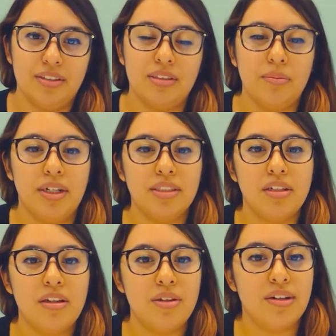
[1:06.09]
So make
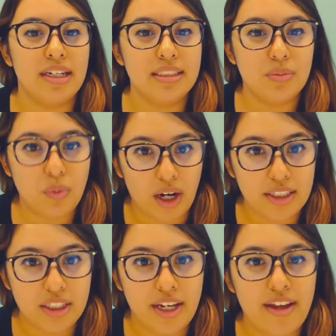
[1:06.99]
sure that you guys
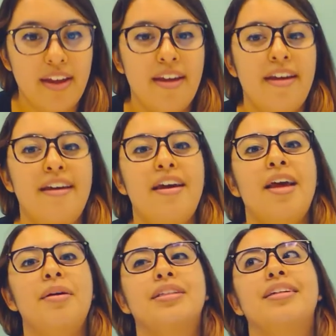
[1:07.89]
watch it,
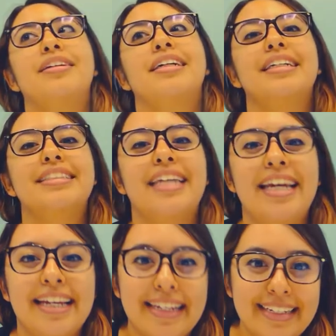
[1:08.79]
make sure that you guys
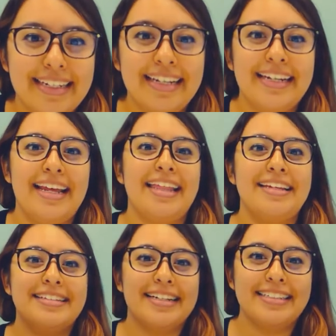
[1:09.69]
take it in, and
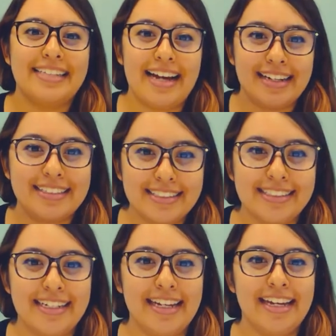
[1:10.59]
that you guys
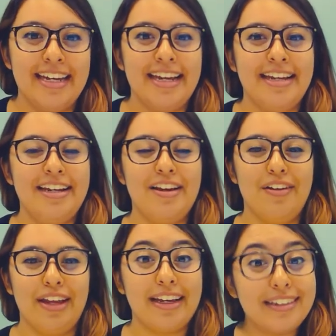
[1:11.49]
actually,
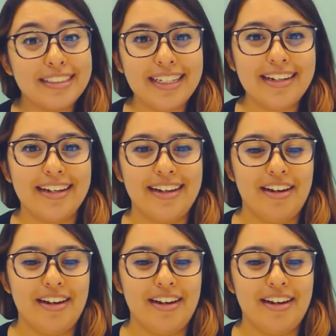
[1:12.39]
understand it.